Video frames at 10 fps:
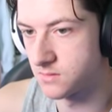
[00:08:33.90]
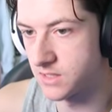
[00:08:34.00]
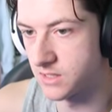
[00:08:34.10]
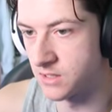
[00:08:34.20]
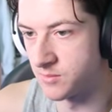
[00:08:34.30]

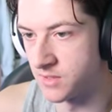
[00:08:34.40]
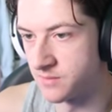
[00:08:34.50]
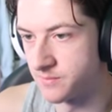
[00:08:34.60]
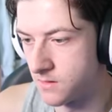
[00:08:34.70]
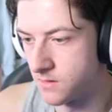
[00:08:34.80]
Get it up
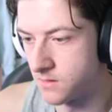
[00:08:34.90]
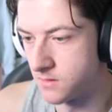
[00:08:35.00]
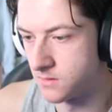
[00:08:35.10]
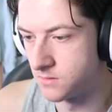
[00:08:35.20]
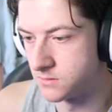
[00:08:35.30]
there.
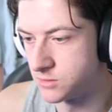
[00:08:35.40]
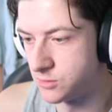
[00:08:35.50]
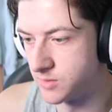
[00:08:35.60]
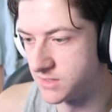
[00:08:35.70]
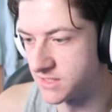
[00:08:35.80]

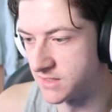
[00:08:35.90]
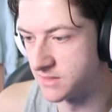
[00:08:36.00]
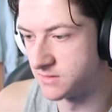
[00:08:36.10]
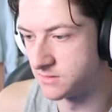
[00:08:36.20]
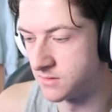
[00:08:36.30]
Two minutes
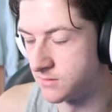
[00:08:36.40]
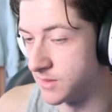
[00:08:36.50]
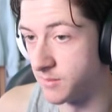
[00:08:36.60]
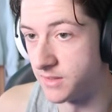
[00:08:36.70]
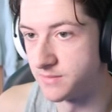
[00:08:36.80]
added. Oh,
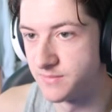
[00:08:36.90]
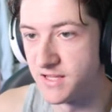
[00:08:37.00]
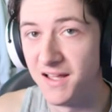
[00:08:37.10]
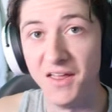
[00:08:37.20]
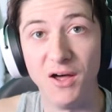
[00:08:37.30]
never mind.
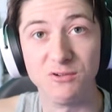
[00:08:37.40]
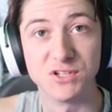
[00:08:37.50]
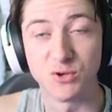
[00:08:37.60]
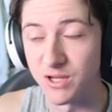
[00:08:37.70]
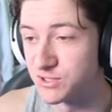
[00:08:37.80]
that was
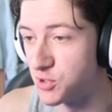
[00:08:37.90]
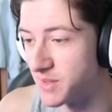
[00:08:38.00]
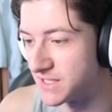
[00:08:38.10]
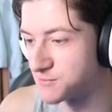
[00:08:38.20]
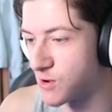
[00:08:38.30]
a quick two
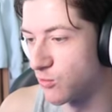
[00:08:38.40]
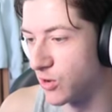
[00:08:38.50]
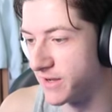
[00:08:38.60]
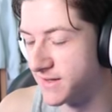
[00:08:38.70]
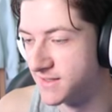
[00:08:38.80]
minutes.
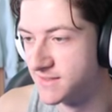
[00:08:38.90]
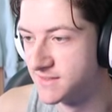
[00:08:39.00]
1-1.